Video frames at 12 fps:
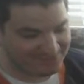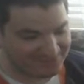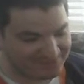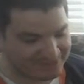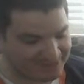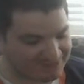
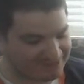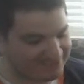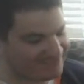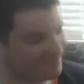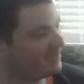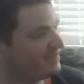
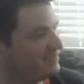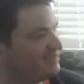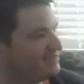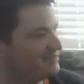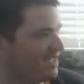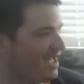17 in
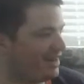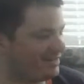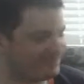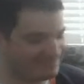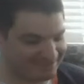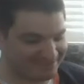
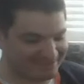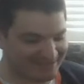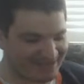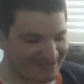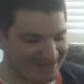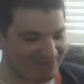status,
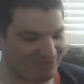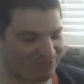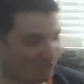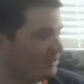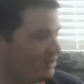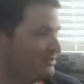and
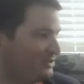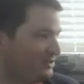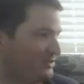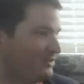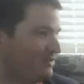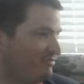
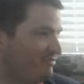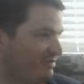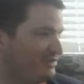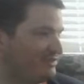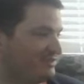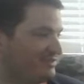32 in
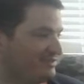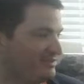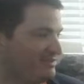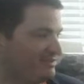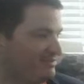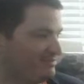vigilance.